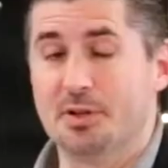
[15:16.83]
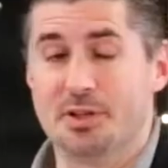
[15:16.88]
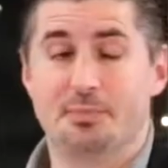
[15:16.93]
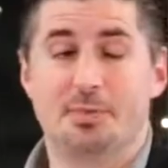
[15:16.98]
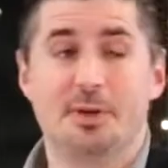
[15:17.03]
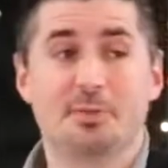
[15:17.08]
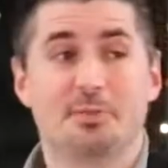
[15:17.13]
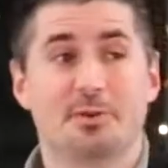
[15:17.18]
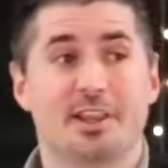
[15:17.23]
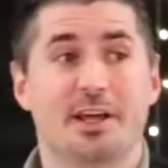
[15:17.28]
the
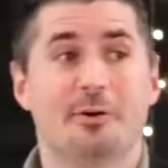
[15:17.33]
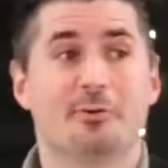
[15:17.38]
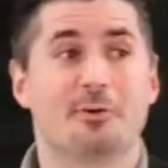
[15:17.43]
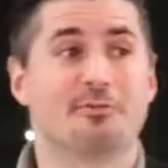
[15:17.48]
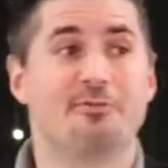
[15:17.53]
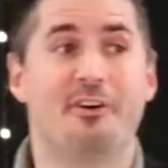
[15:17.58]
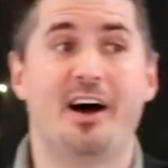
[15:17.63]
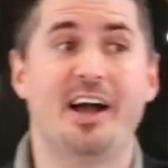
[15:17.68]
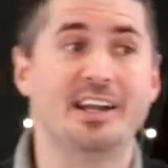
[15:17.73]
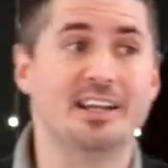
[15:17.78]
people they were
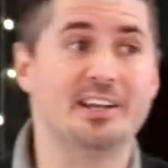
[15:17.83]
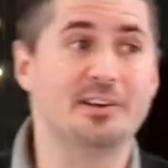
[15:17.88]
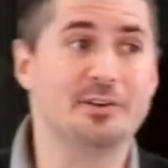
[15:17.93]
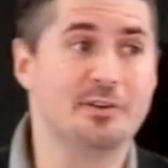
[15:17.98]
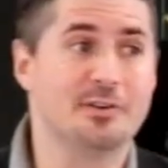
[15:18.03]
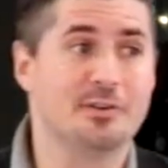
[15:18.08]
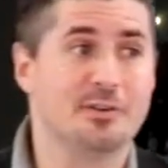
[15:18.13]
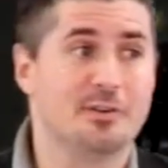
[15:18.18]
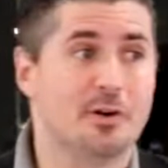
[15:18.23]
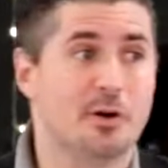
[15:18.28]

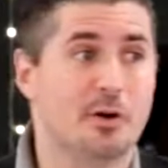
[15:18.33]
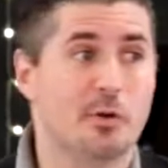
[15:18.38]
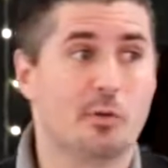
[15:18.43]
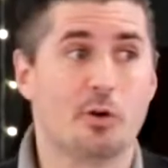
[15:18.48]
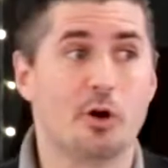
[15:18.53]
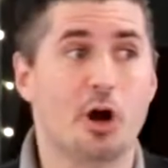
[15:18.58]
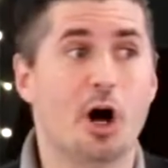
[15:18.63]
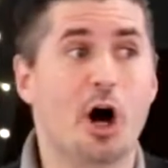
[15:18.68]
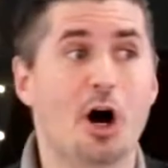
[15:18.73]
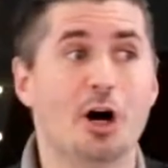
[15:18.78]
fighting
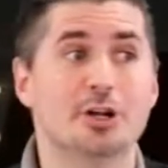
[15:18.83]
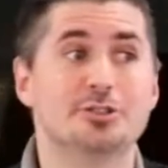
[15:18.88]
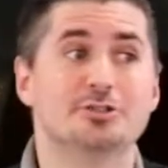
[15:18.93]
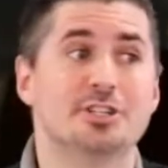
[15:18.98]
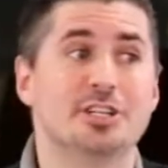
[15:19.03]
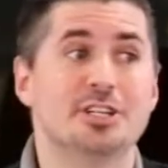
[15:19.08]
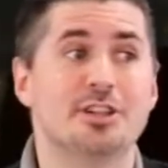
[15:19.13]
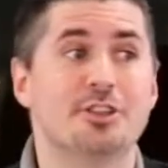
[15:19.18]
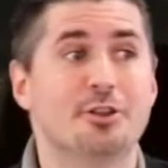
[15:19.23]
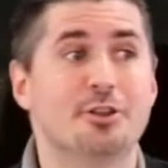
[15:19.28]
were one hundred